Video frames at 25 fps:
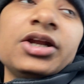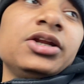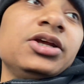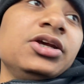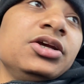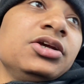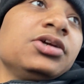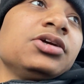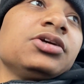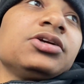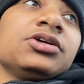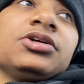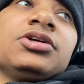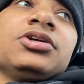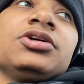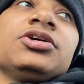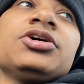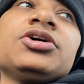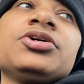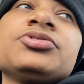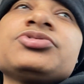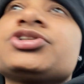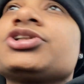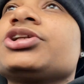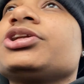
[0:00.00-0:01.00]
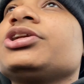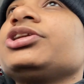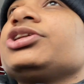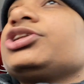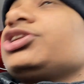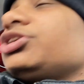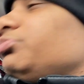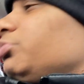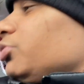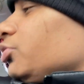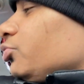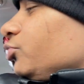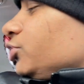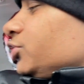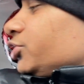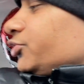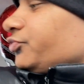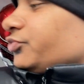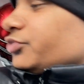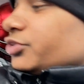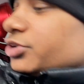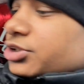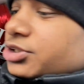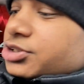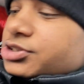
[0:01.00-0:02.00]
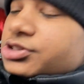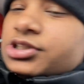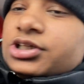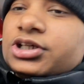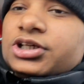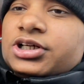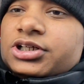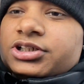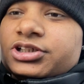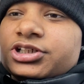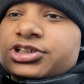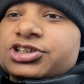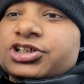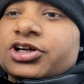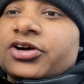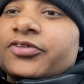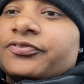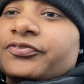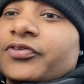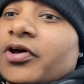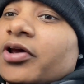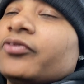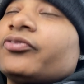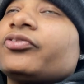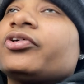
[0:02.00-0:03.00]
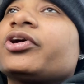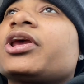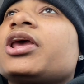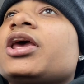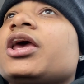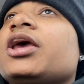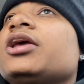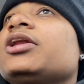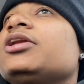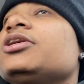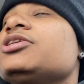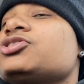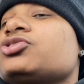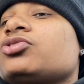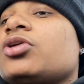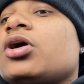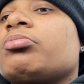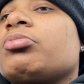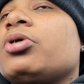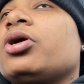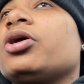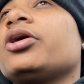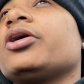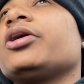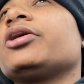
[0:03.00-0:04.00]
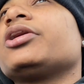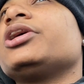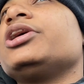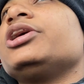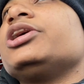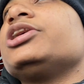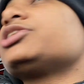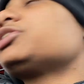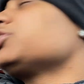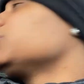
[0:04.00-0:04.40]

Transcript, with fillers: You know what I'm saying? She been wishing for this. It's her favorite candy, so I bought her this.